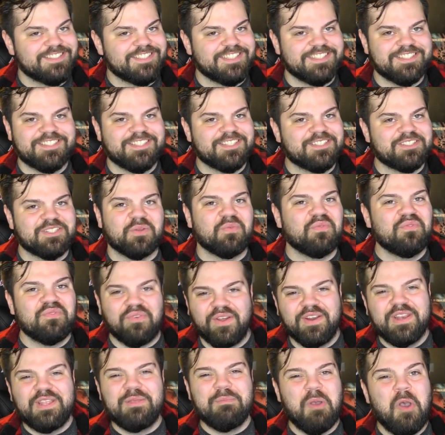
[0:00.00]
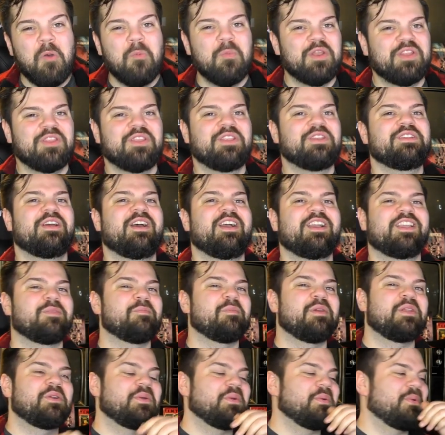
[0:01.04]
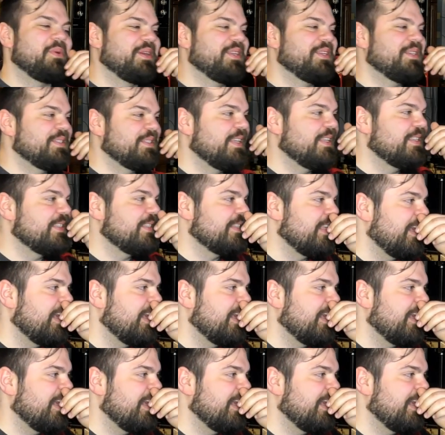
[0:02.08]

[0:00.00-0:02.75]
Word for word: It's such a funny moment in the documentary when he says